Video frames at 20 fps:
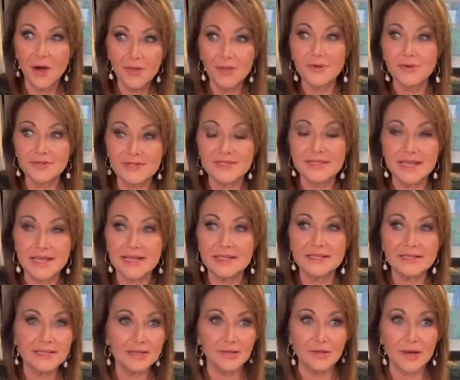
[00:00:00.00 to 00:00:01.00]
all those
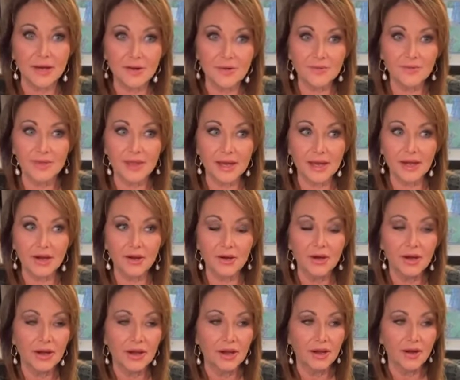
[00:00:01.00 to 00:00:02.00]
things that are out
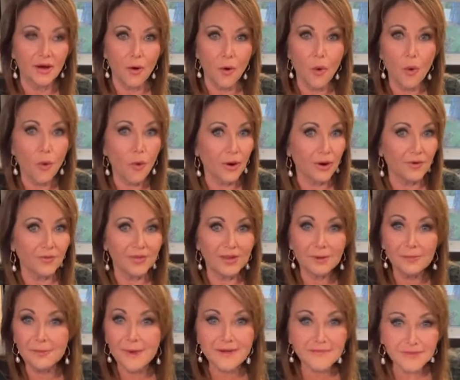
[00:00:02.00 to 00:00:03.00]
there, or
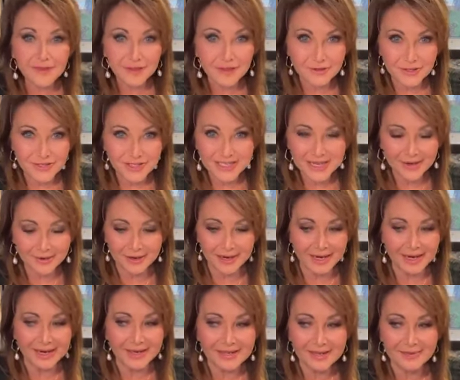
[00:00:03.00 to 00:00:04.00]
they're
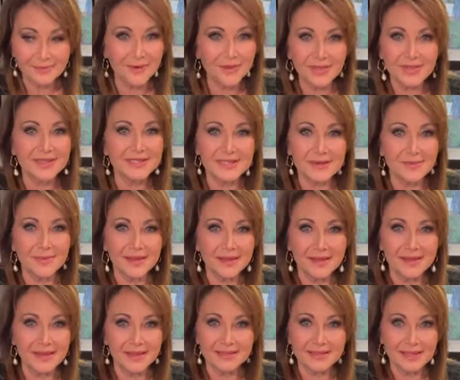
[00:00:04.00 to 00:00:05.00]
revolutionary with some
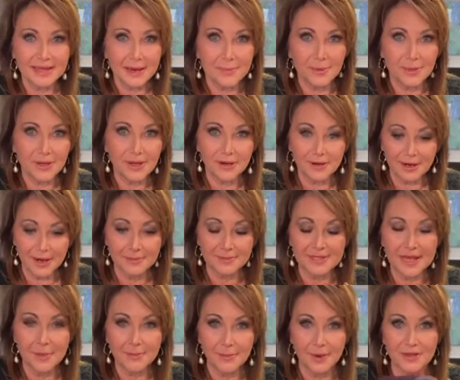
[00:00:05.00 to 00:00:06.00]
of the things that Epicure
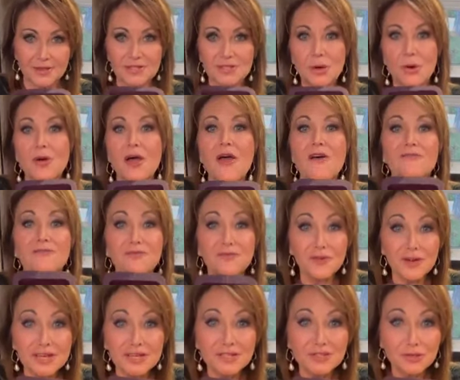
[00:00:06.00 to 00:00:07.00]
comes up with. So
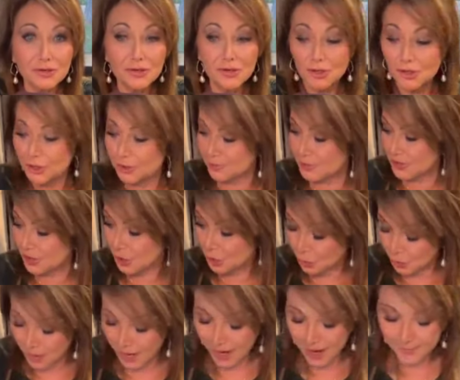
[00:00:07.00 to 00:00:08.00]
freezer cubes,
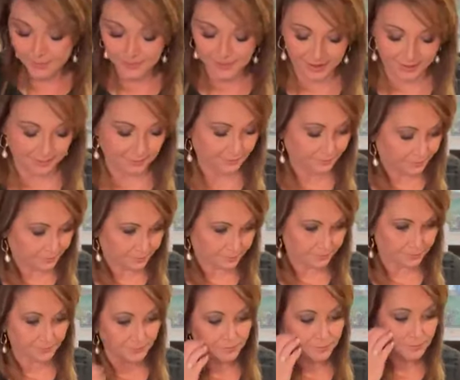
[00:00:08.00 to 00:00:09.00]
grab them.
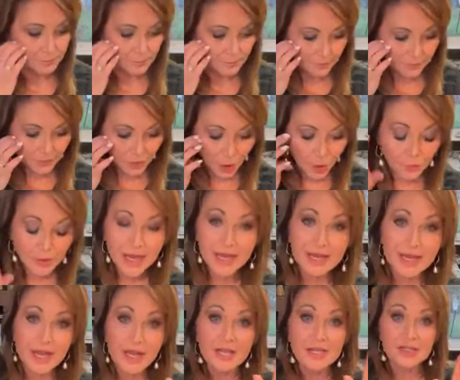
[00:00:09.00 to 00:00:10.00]

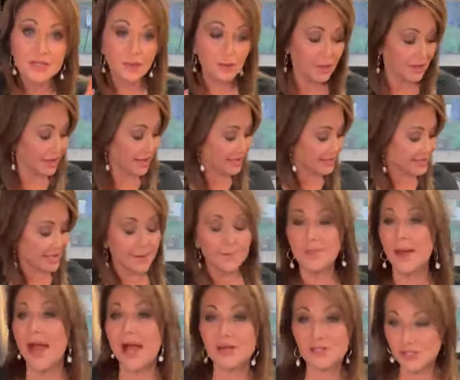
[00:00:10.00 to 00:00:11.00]
Okay, so let's
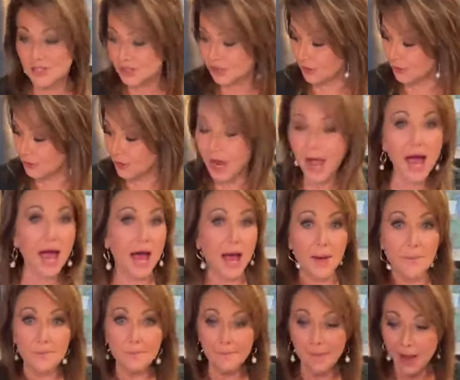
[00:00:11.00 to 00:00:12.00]
get back to
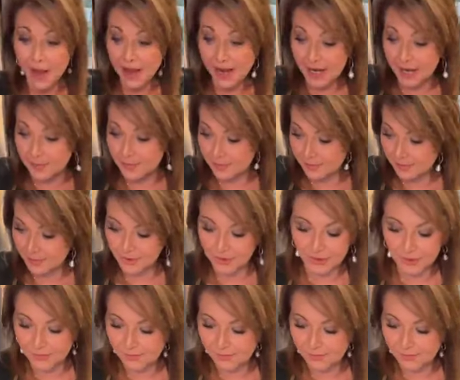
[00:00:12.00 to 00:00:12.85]
my